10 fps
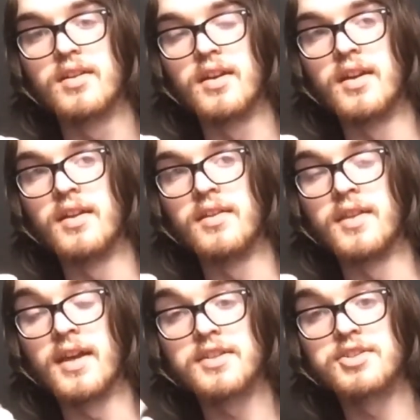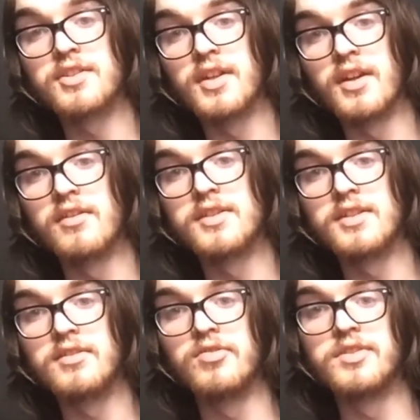And that should
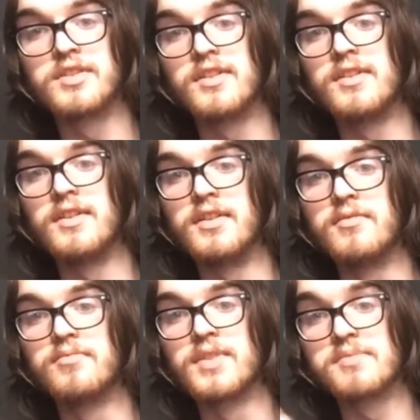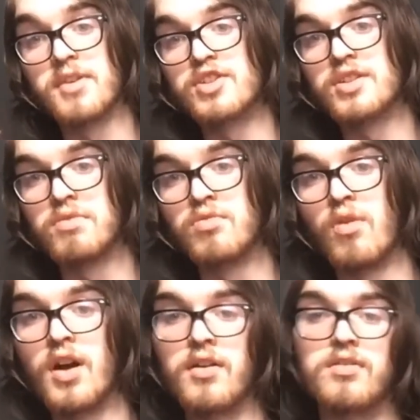guarantee lucidity, especially with
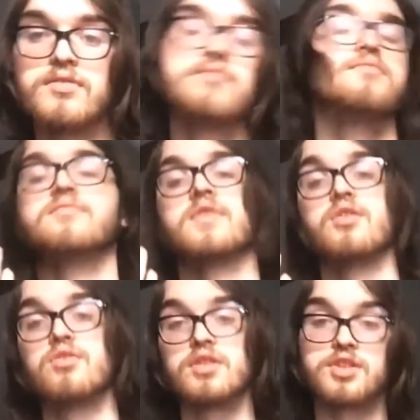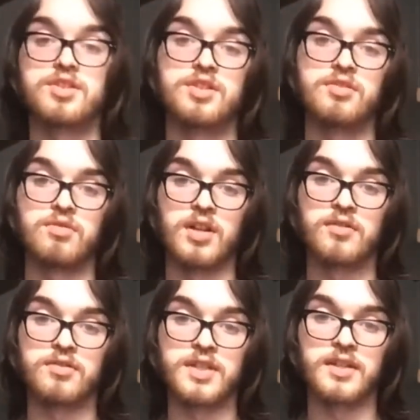wild. Or just do what
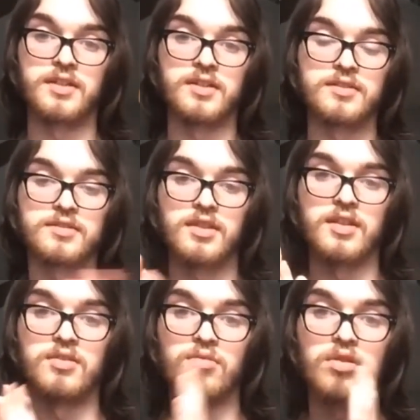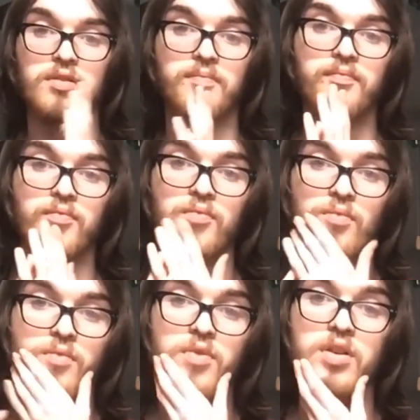other techniques that you want.
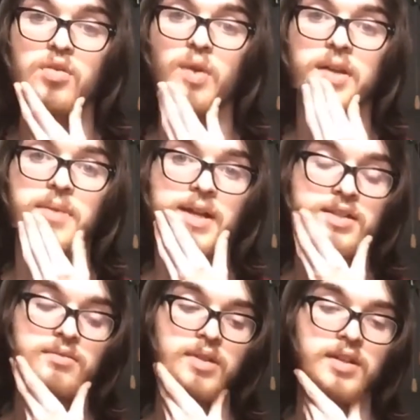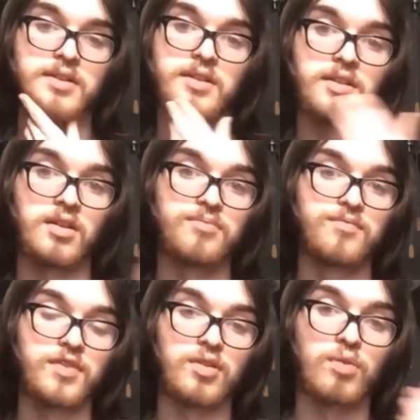you know, wake back to bed, get up
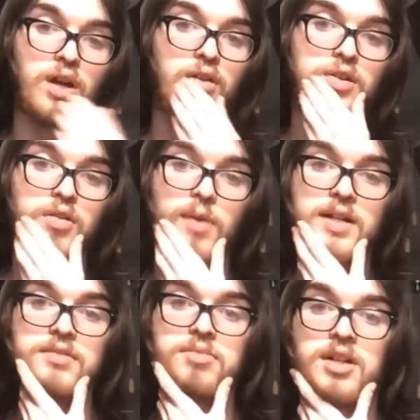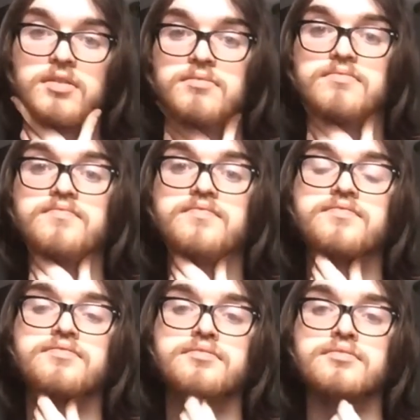for a while, go back to bed
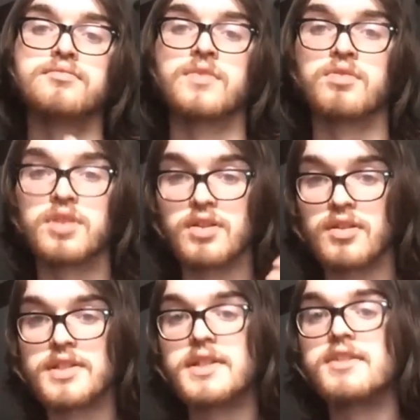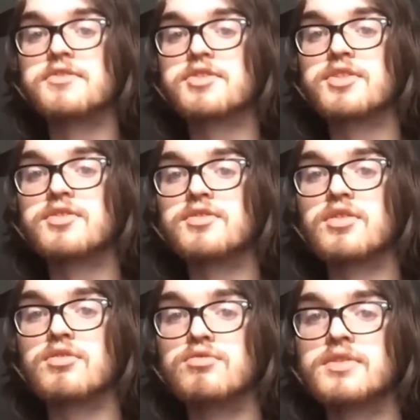with your intention
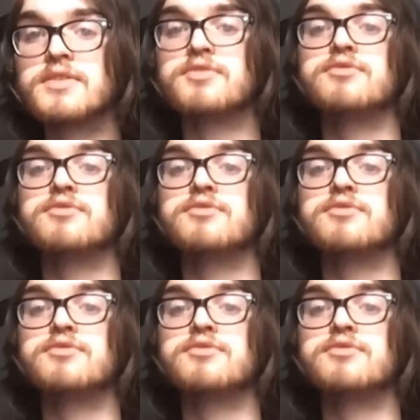to lucid